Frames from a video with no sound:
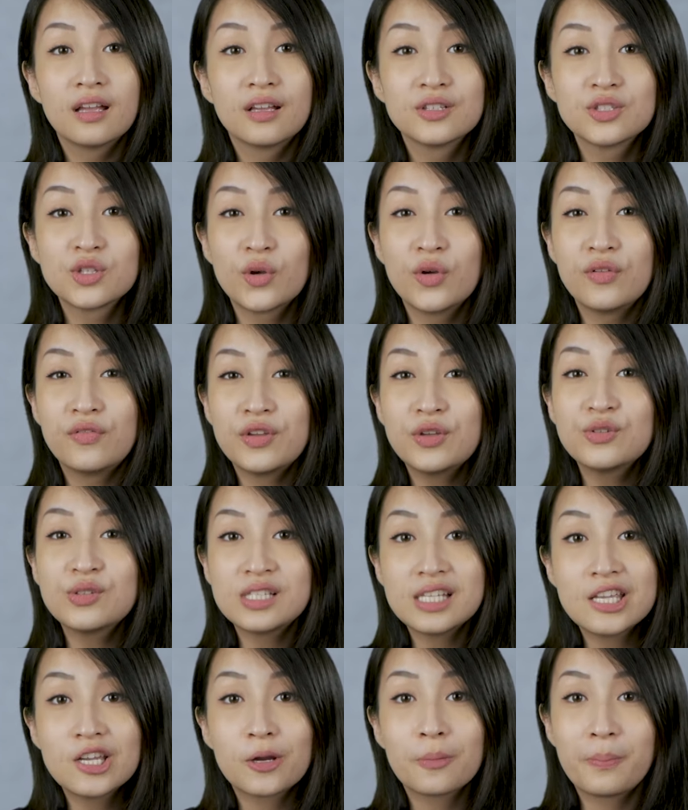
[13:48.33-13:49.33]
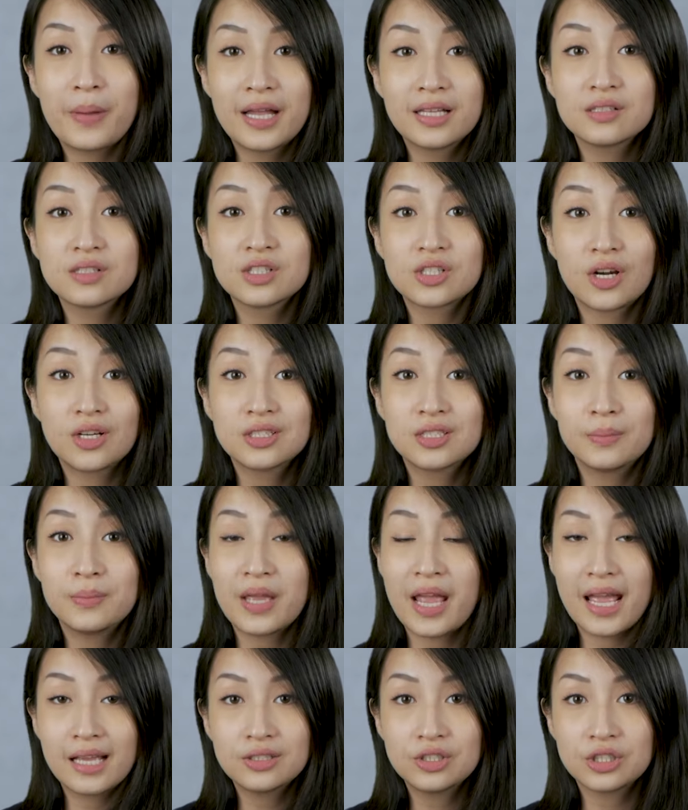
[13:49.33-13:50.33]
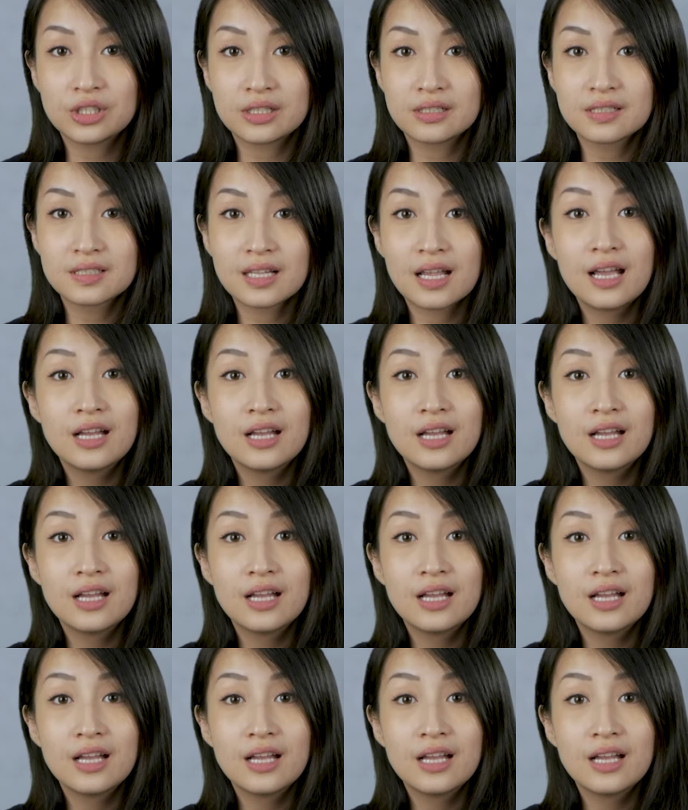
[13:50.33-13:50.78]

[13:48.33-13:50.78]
So if you see your pet start to be anxious,